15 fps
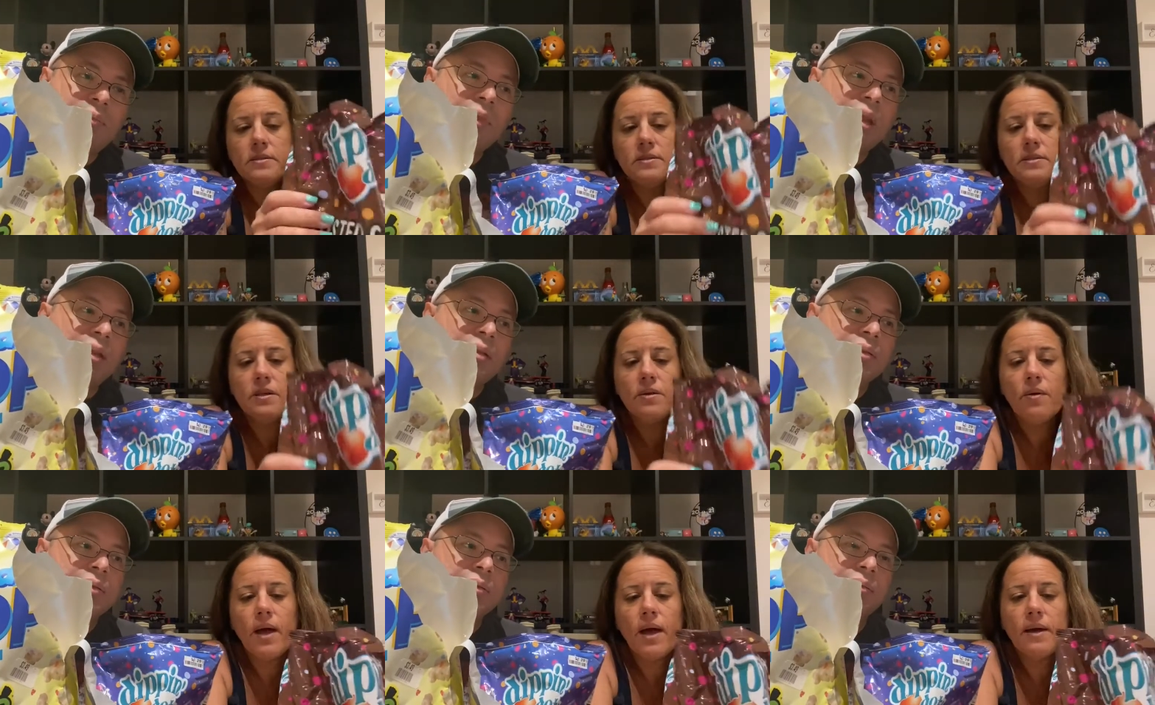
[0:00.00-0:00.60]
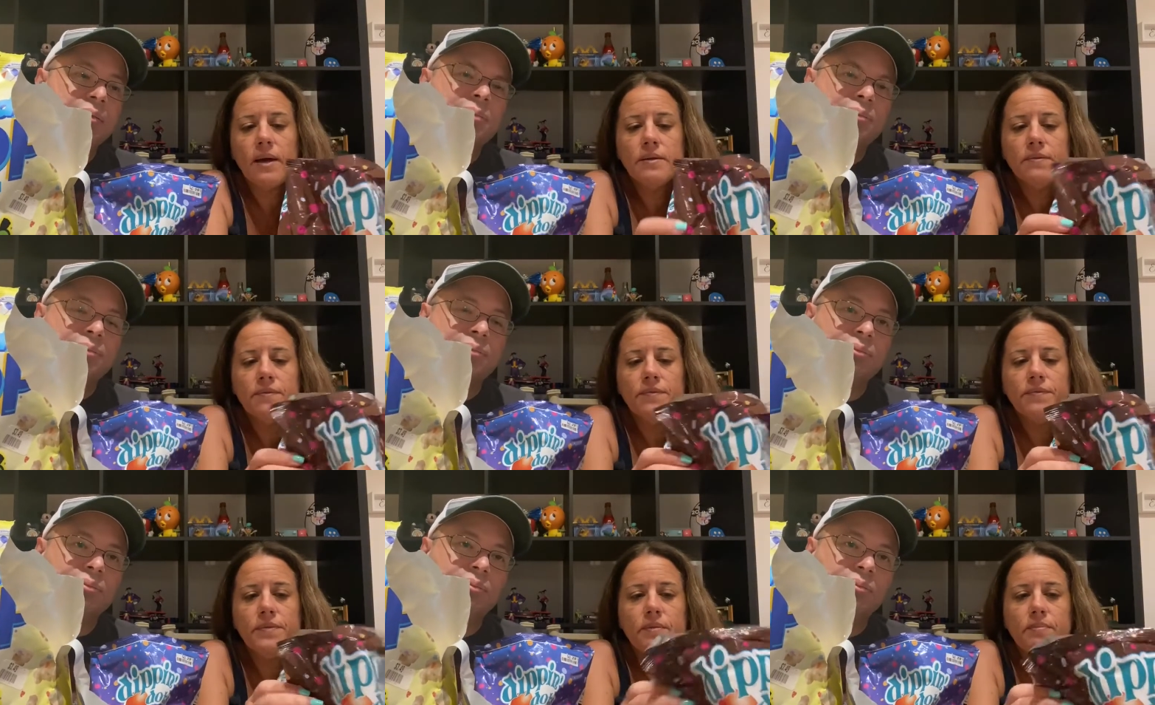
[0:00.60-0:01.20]
Speaker 1: So out
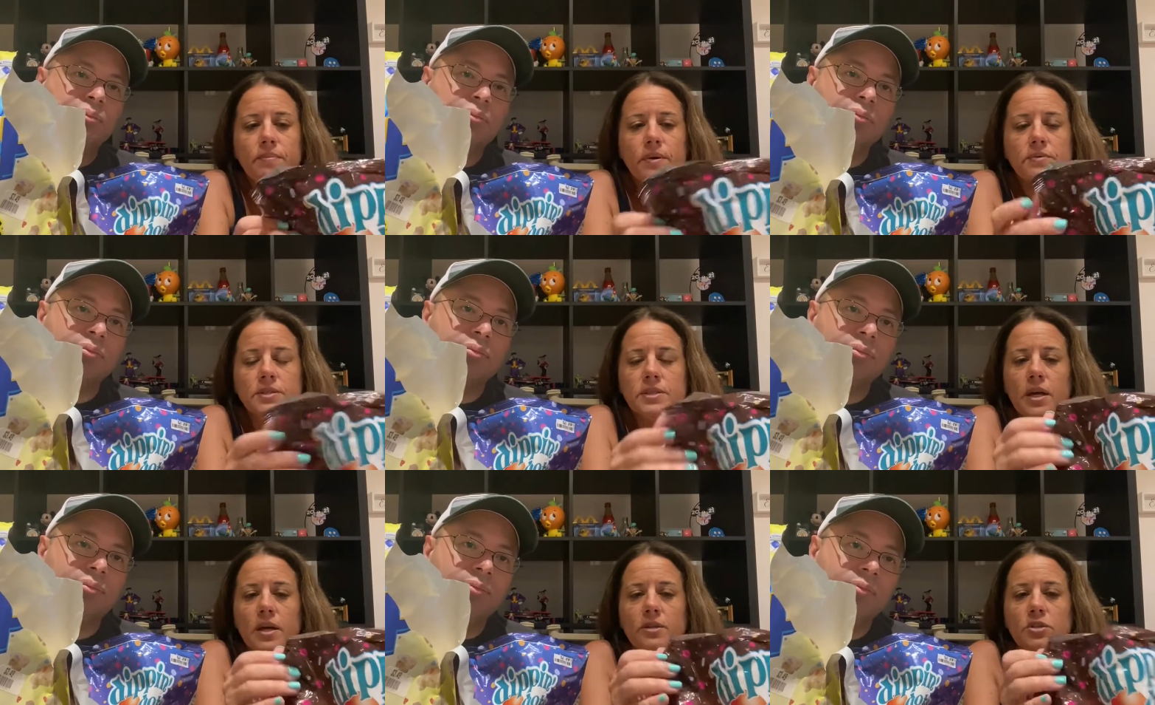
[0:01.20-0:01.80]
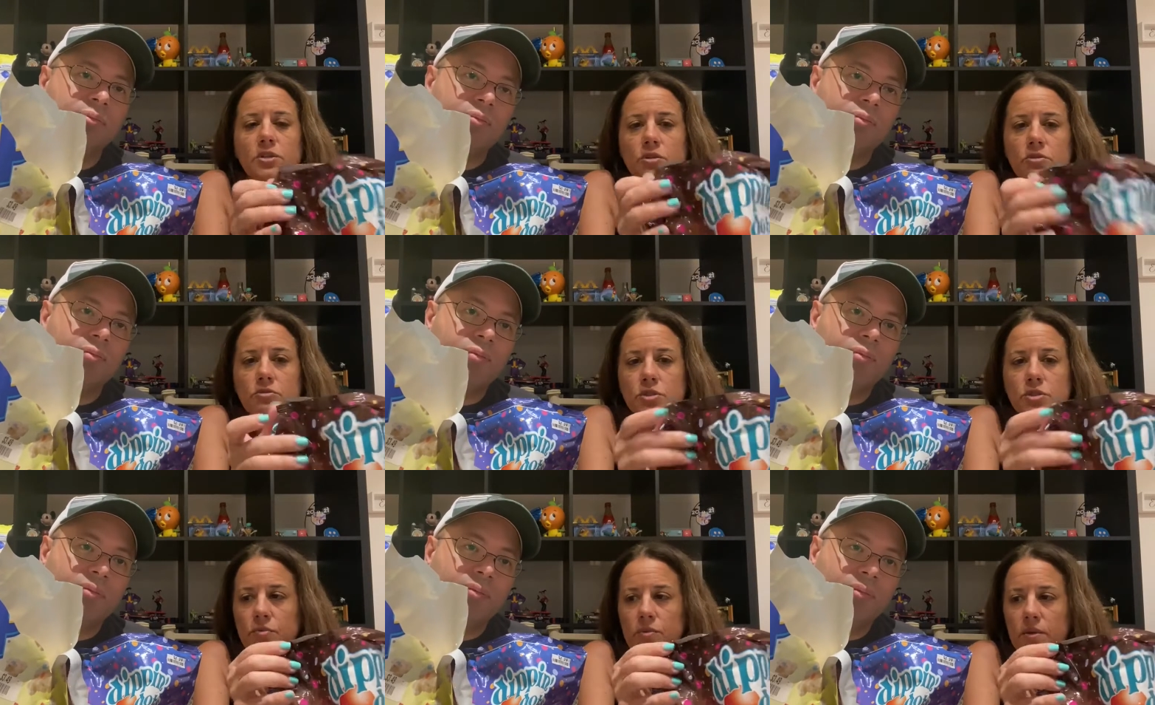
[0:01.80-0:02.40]
of the most
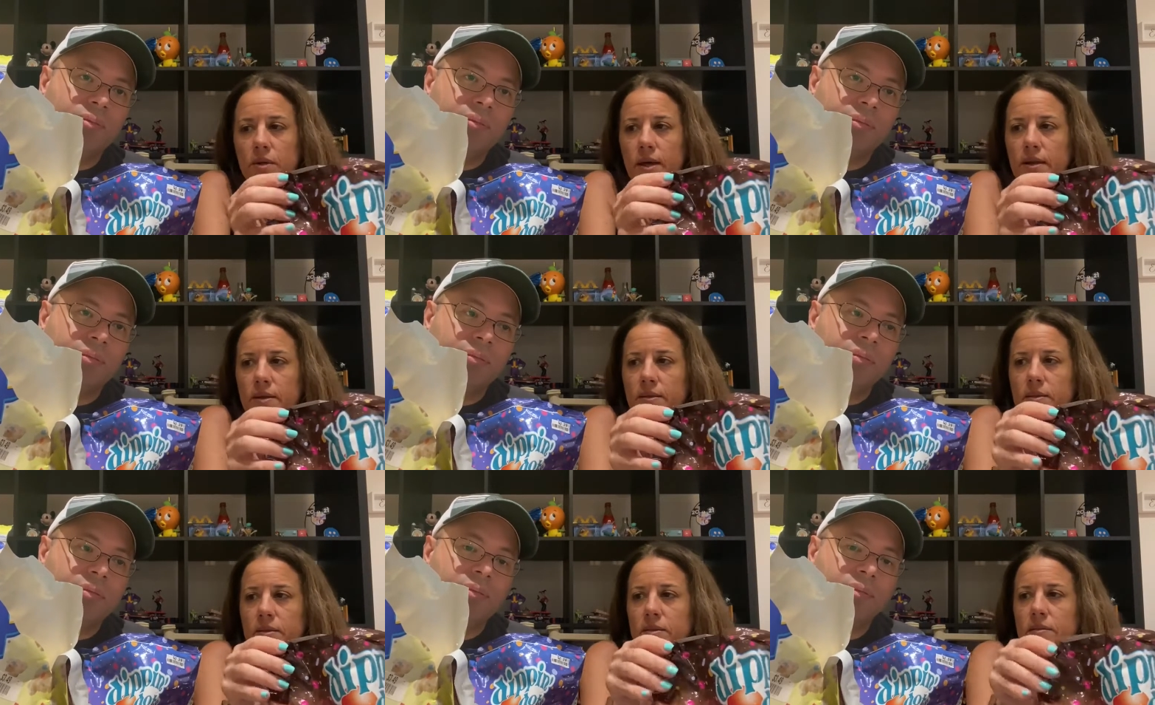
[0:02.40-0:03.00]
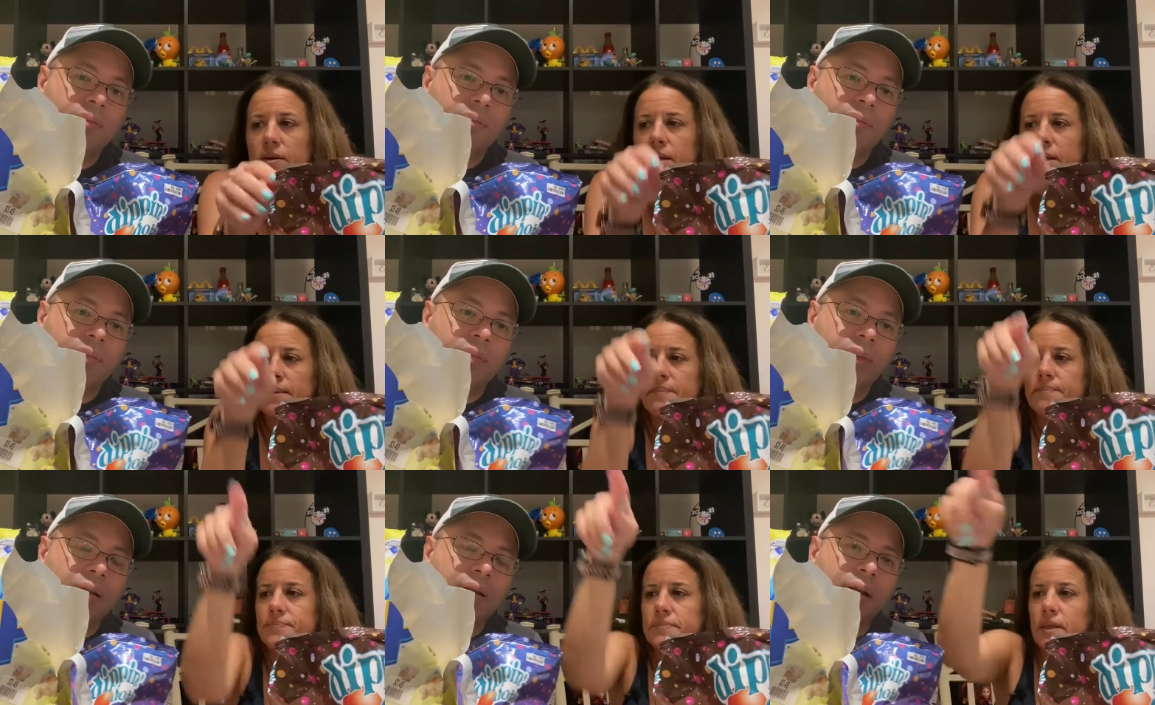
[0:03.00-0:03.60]
unusual out of the
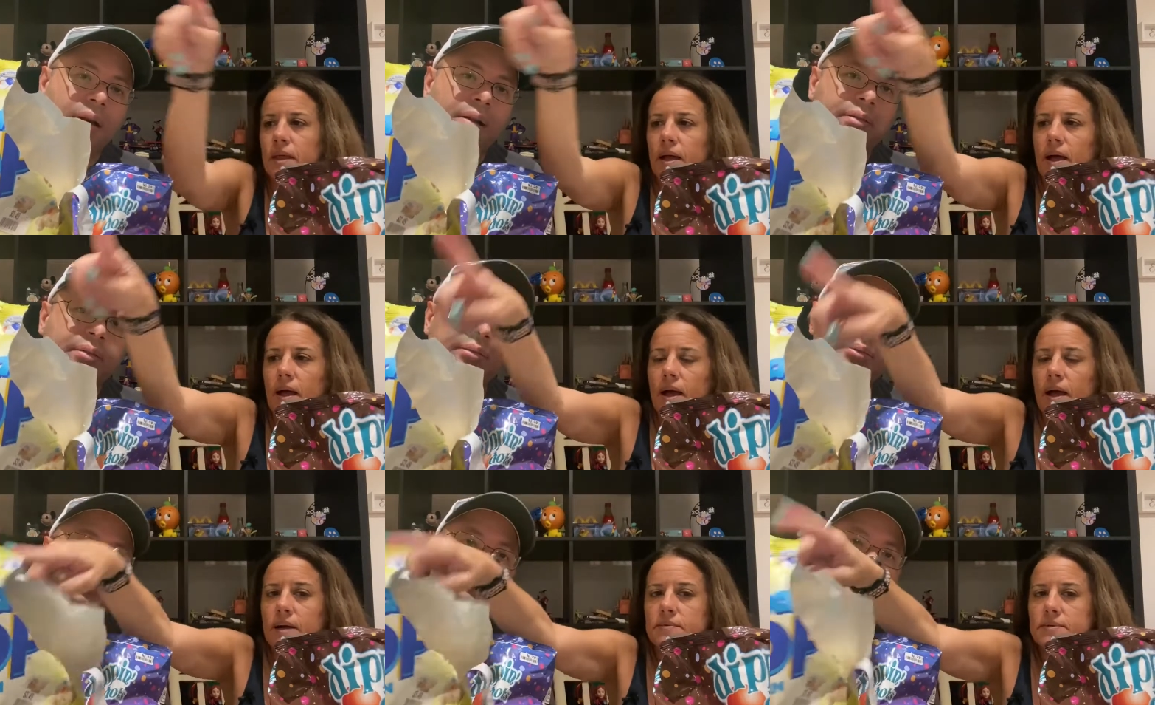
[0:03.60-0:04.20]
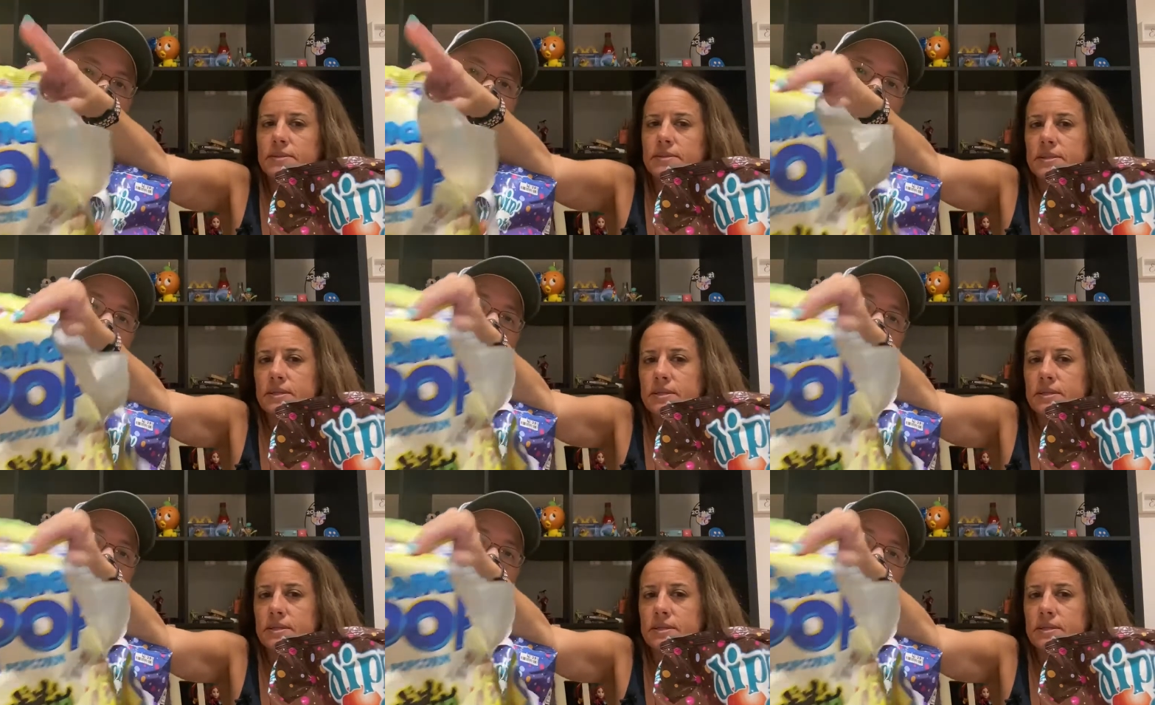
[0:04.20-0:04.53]
three, I would say